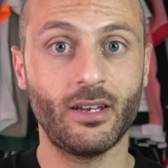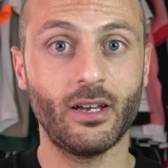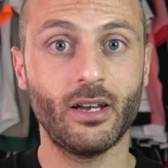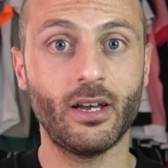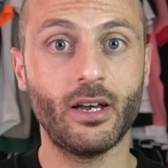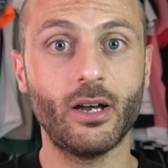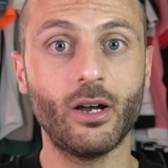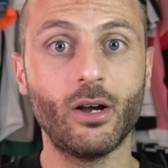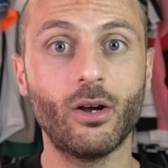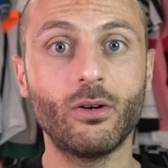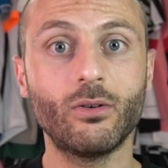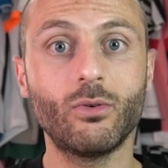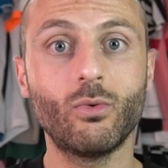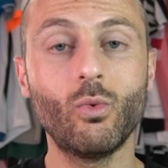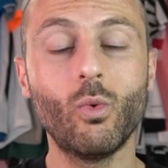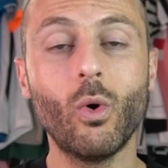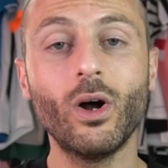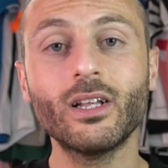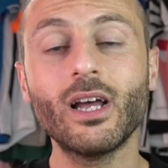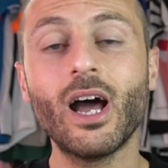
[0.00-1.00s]

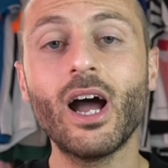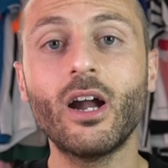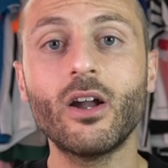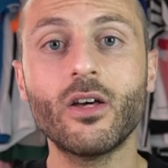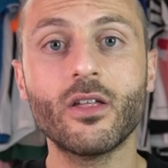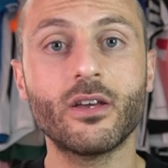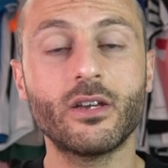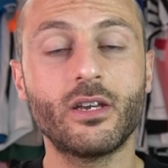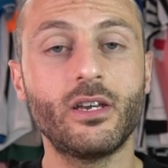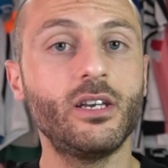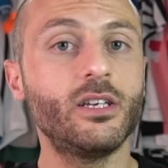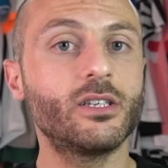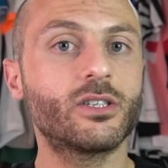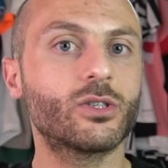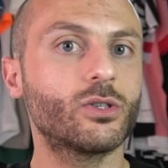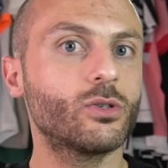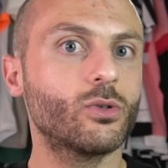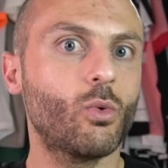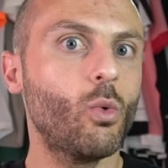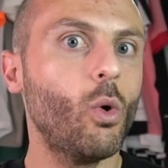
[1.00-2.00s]
what are
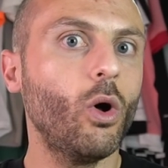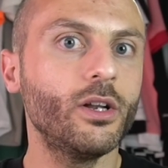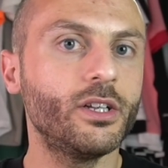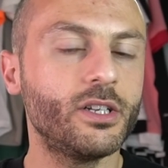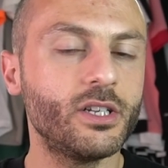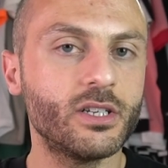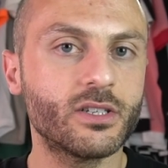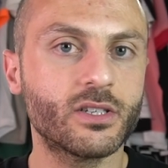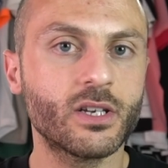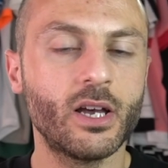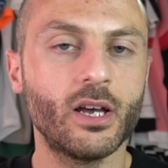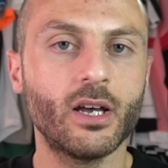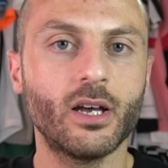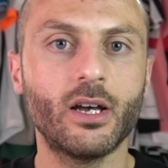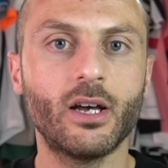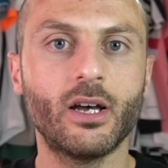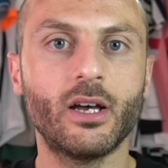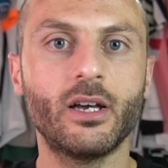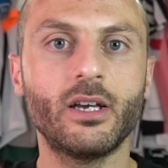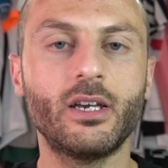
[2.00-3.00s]
his qualities,
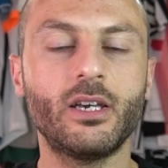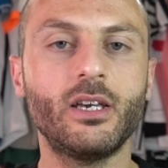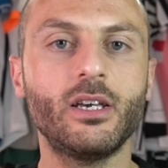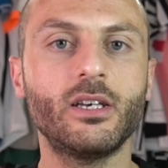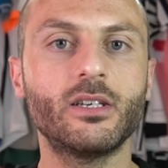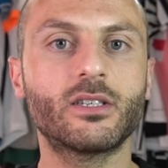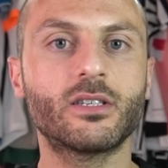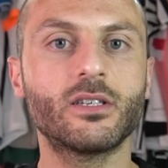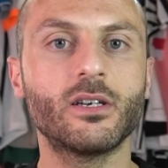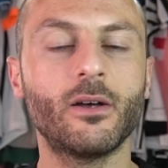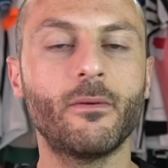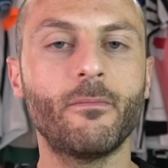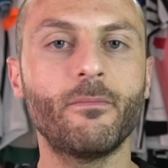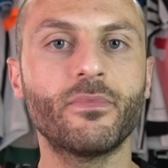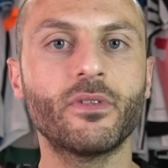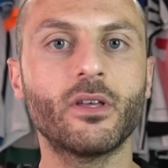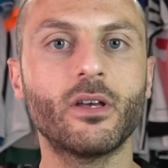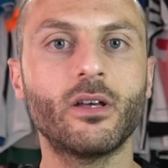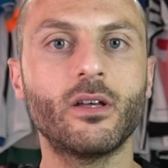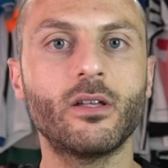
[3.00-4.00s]

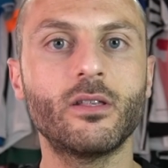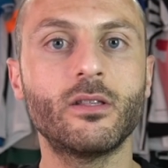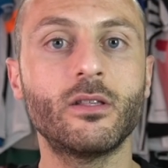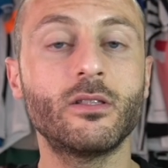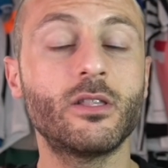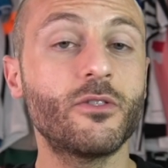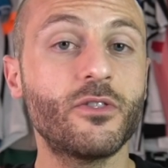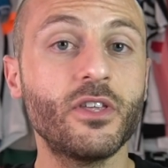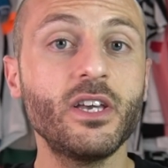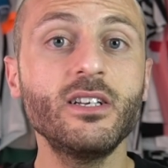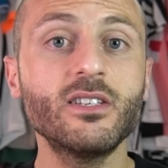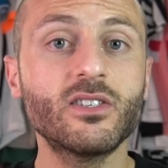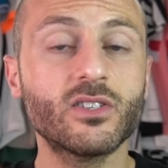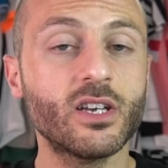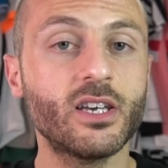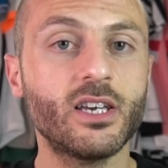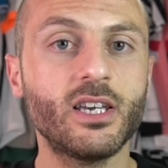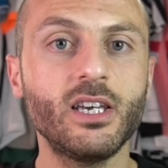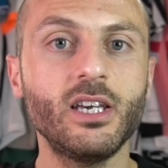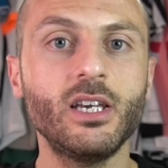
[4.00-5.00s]
the things
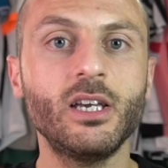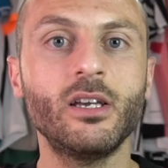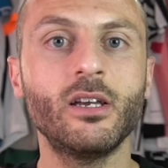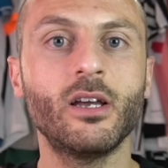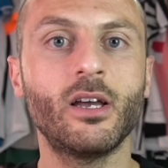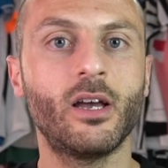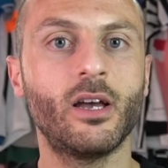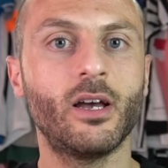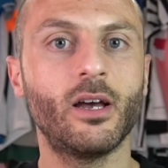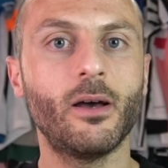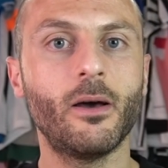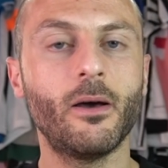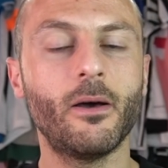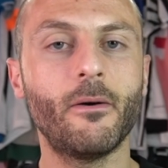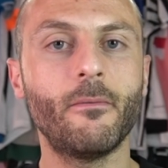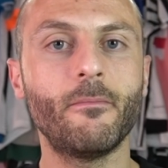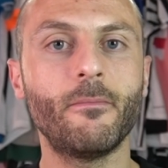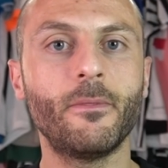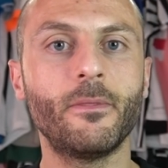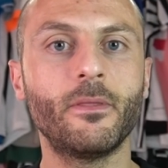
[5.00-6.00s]
he
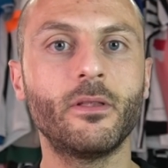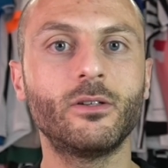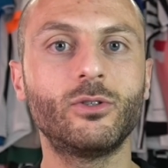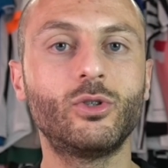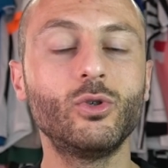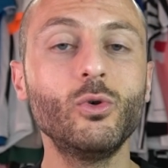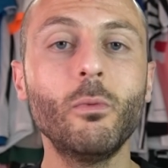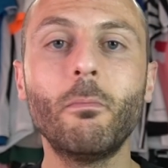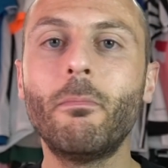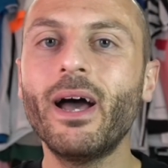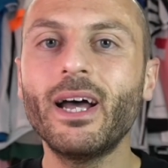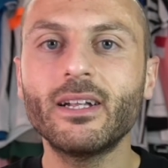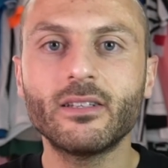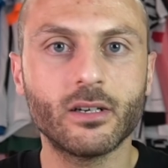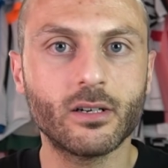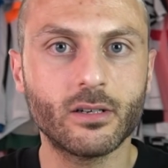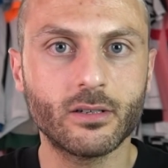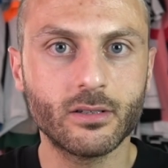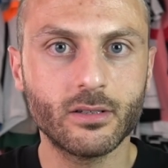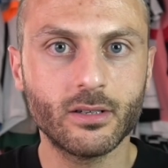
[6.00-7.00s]
do
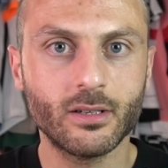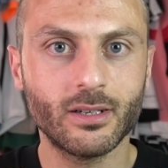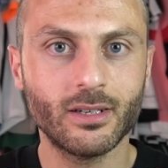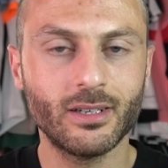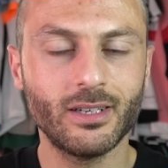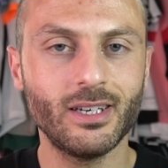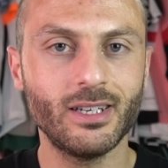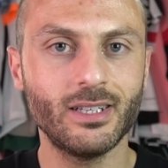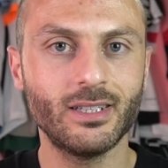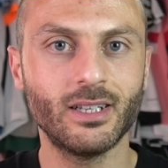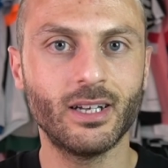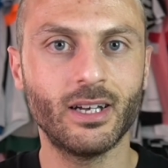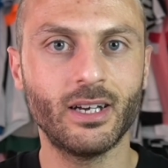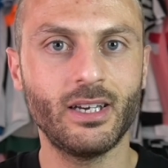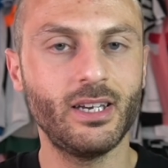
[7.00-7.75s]
better in